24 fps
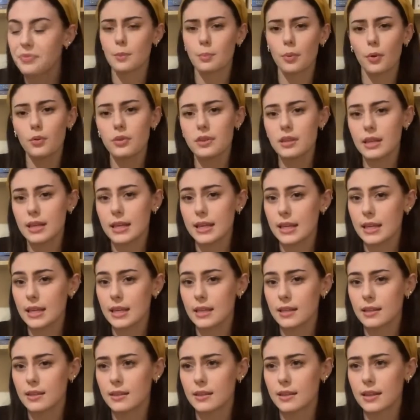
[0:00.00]
They're both
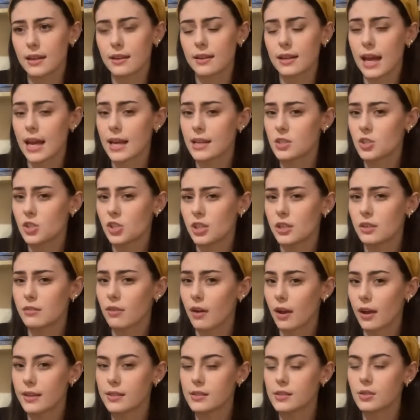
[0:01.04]
in their last year
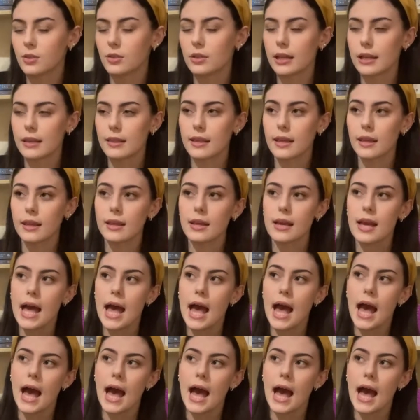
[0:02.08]
of high school, I think,